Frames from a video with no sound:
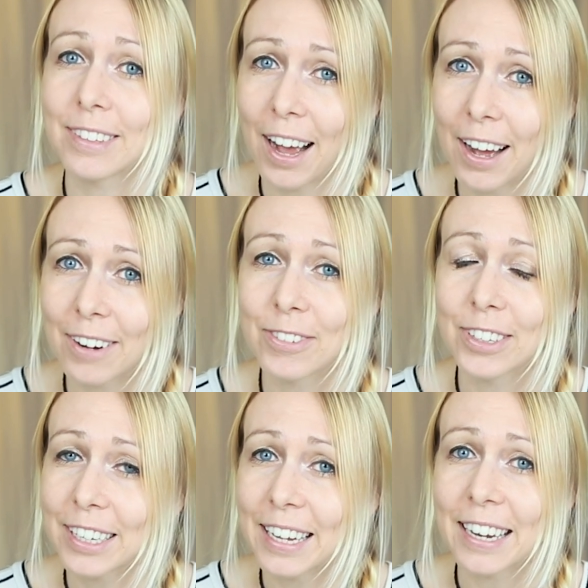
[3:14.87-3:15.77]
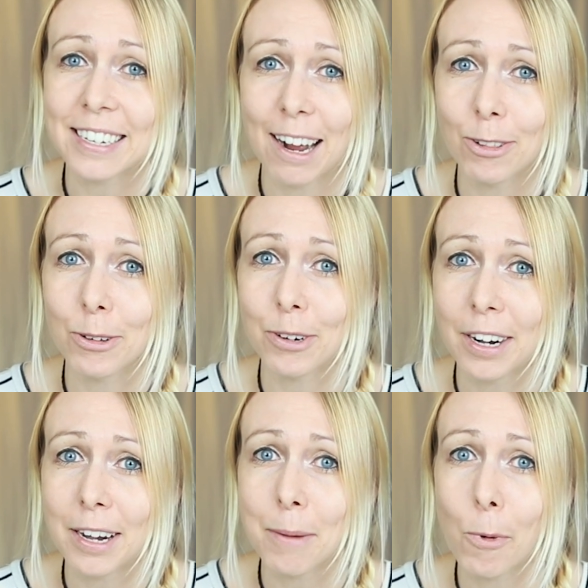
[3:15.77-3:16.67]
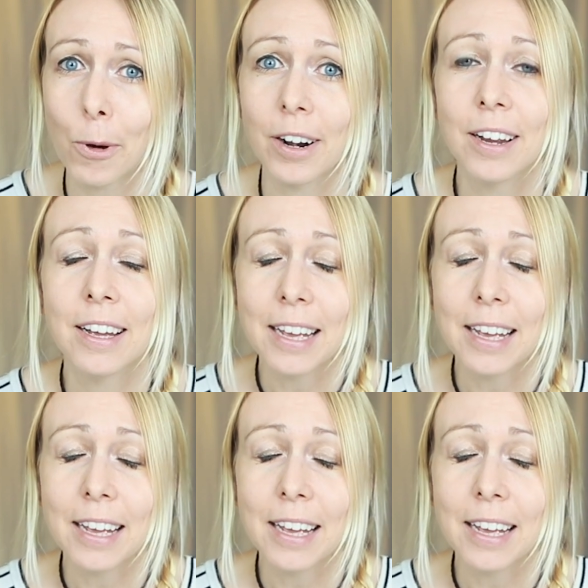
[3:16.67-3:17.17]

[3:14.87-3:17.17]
not really get downloaded anymore.